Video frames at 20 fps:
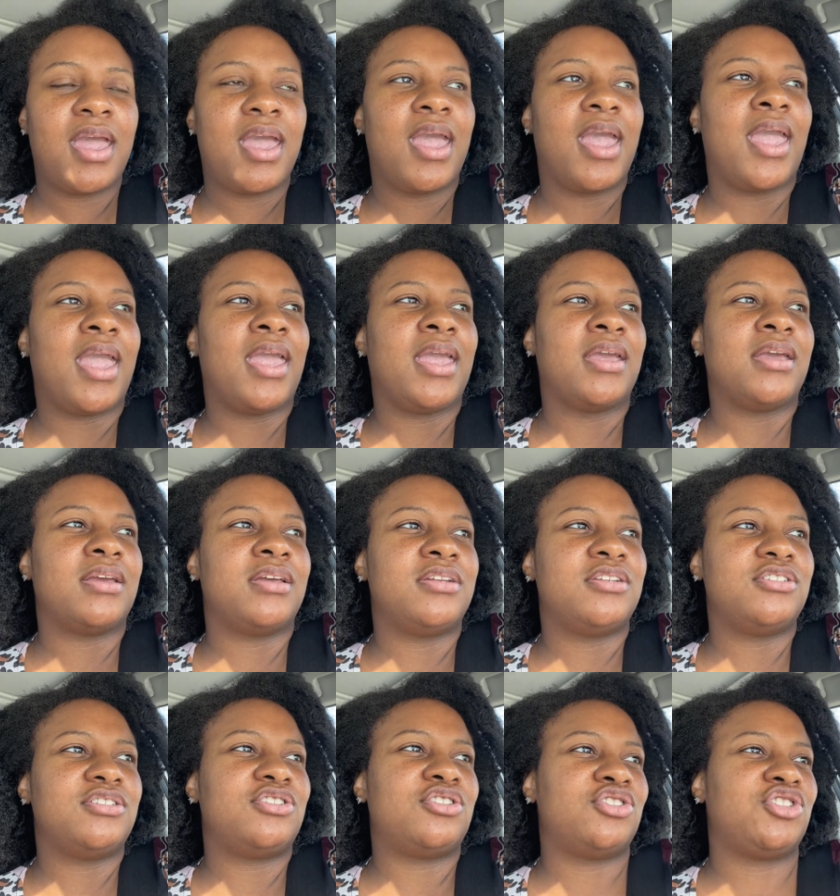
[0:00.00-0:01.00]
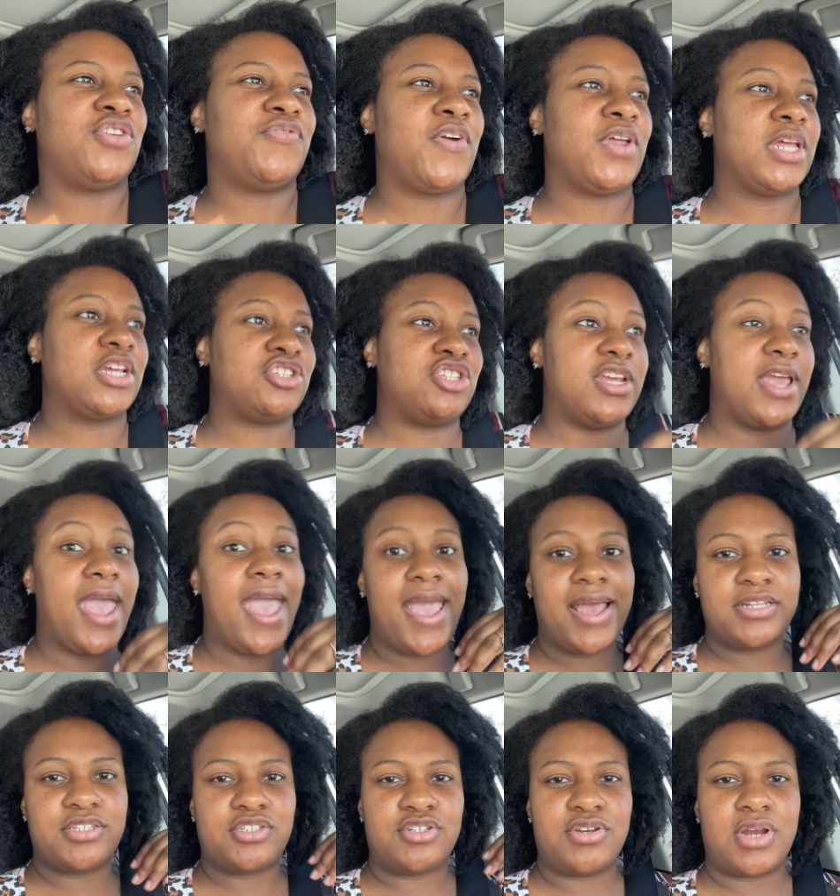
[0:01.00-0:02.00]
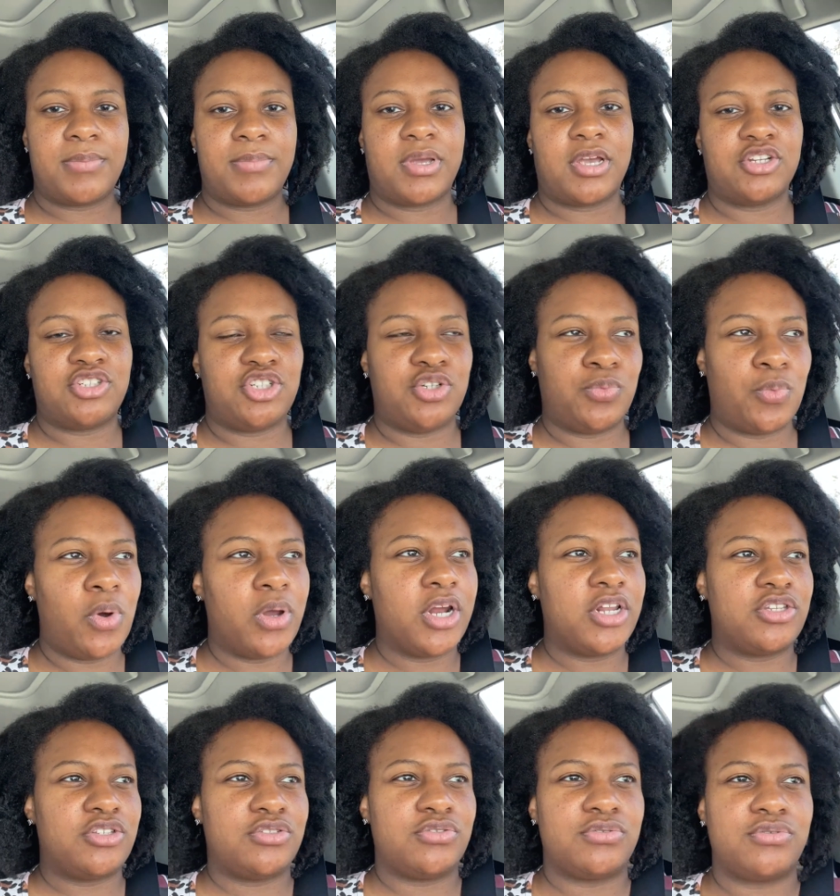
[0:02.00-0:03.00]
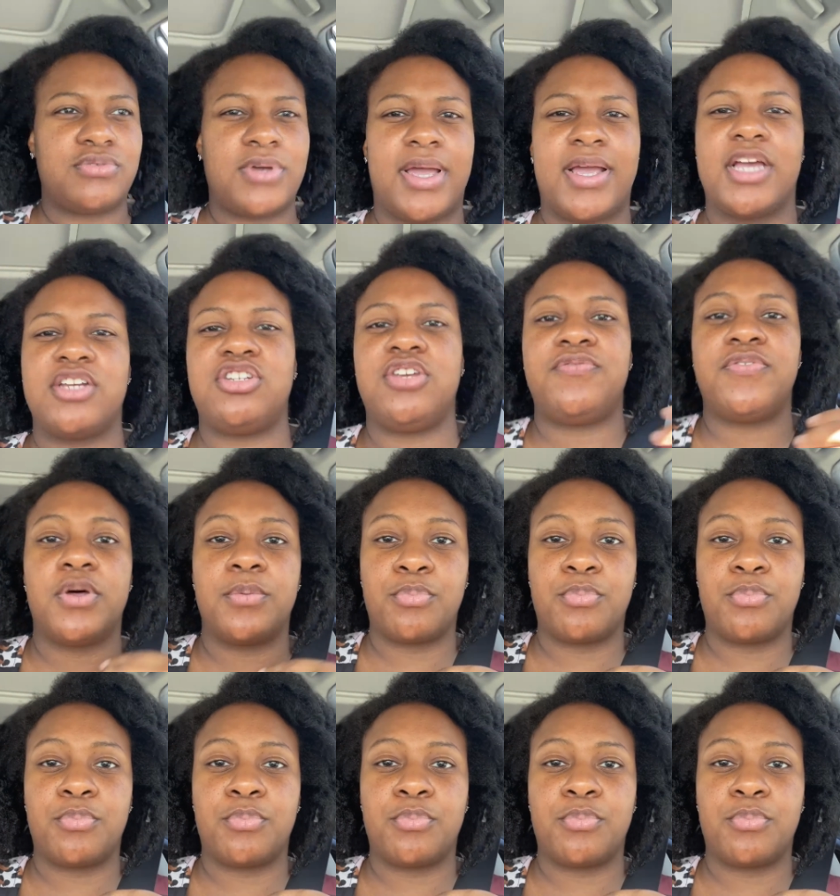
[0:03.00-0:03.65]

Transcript: and so she felt like she had to, not because she wanted to. I guess she felt